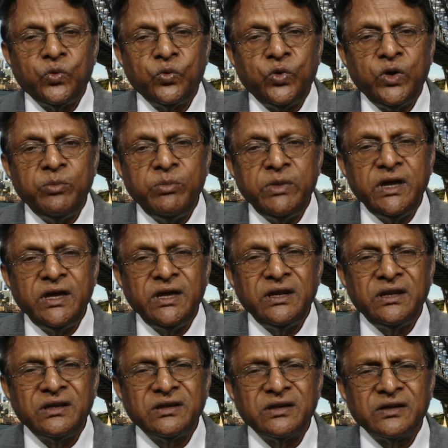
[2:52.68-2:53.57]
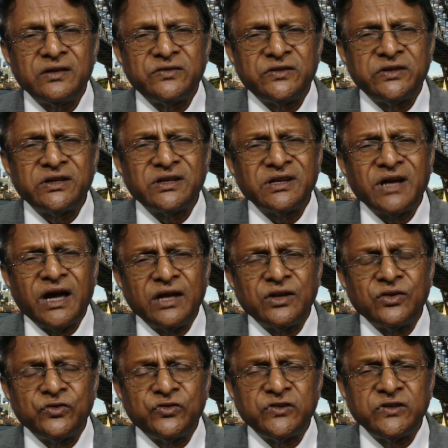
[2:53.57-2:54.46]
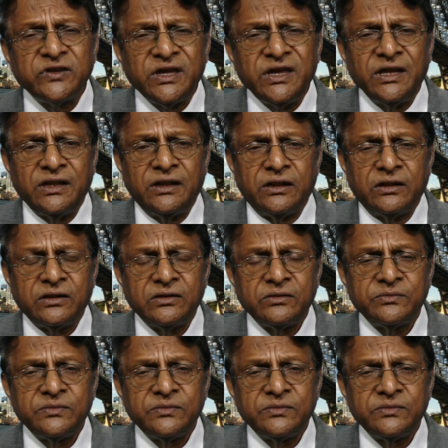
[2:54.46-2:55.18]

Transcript: we mean a certain kind of skill